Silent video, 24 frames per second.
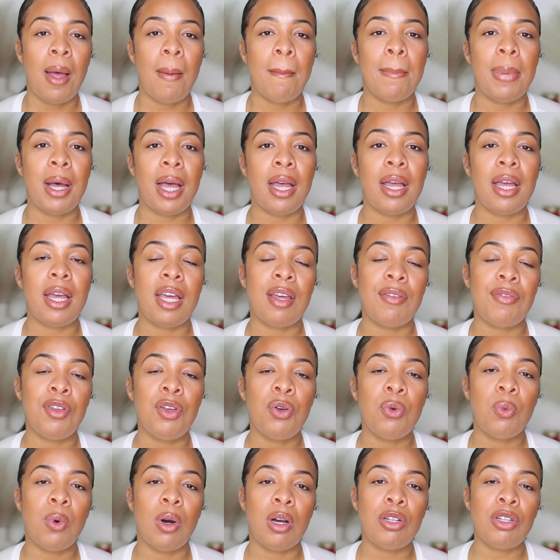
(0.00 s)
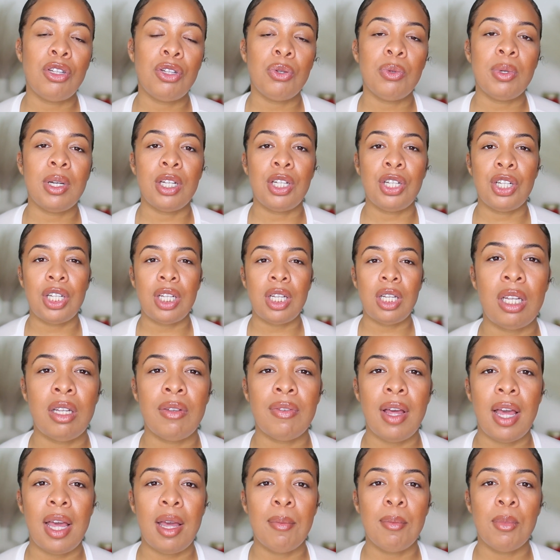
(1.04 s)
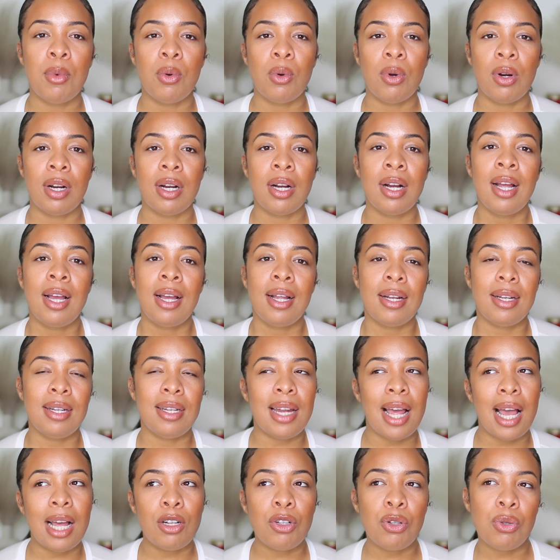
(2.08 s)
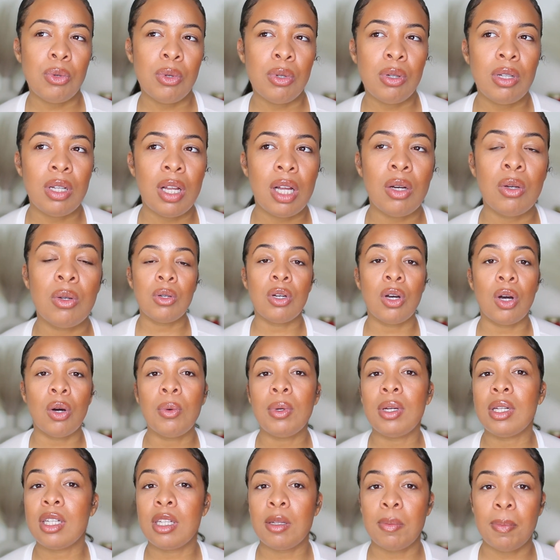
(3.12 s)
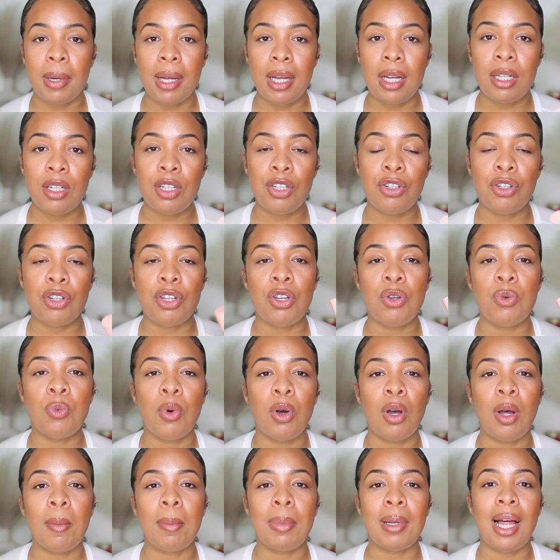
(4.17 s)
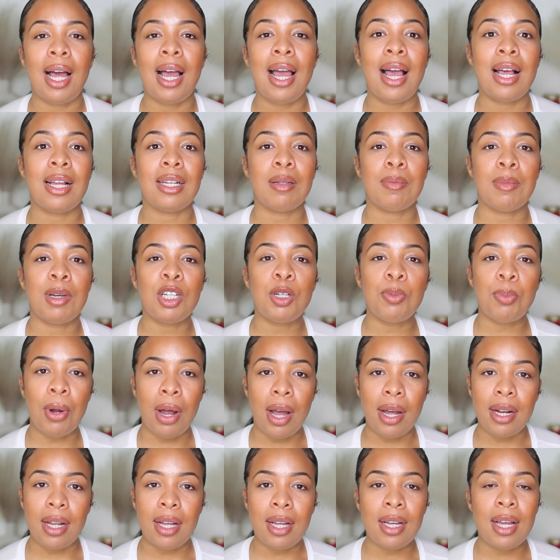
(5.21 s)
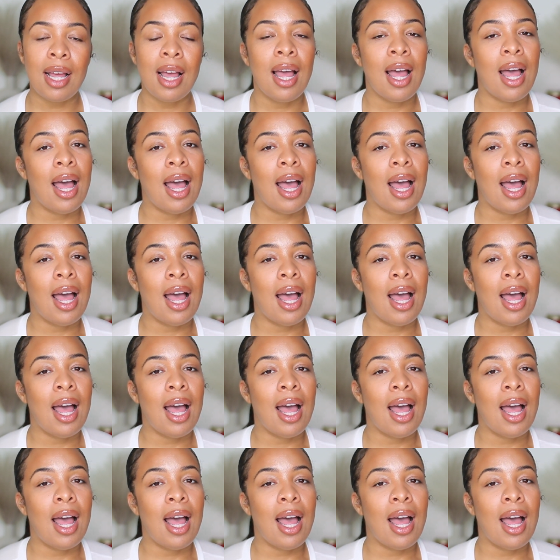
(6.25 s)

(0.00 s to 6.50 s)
But if you want to achieve a more natural glow, go with a sponge so you won't apply as much product.